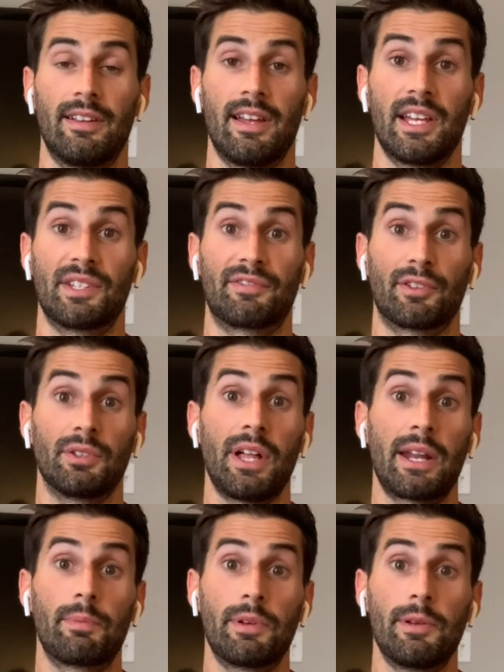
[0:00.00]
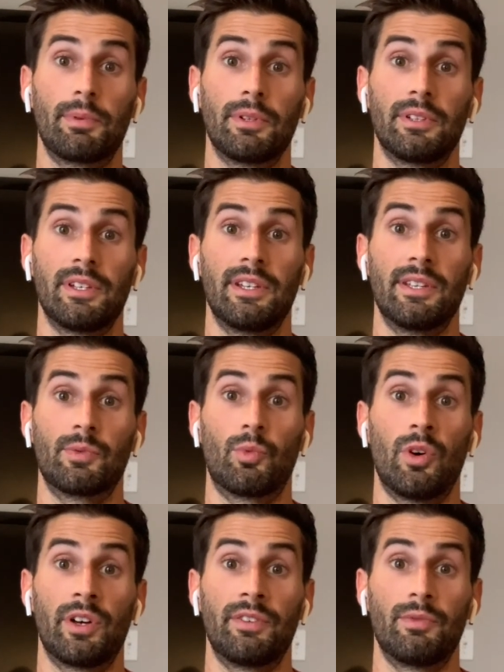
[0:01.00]
As for a lot of people, it is
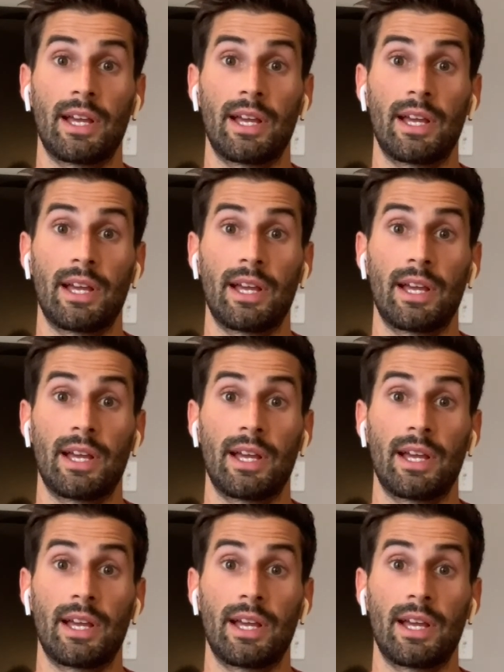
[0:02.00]
one